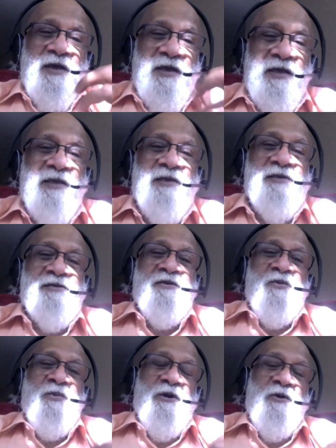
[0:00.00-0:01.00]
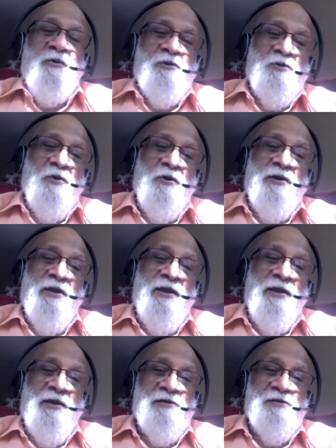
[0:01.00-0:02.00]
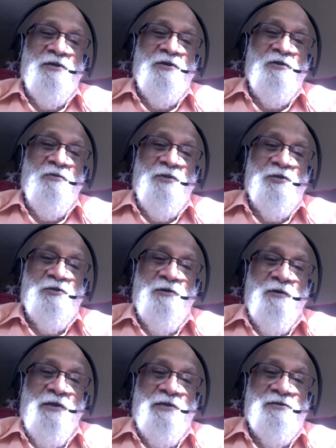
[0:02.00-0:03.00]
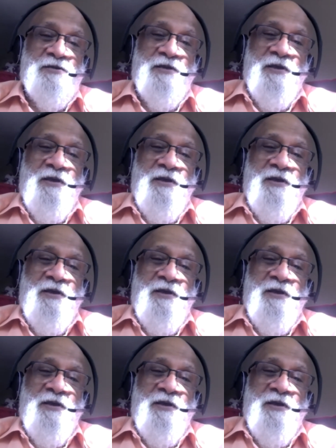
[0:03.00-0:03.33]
He is the one who is going to lead us into the mysteries.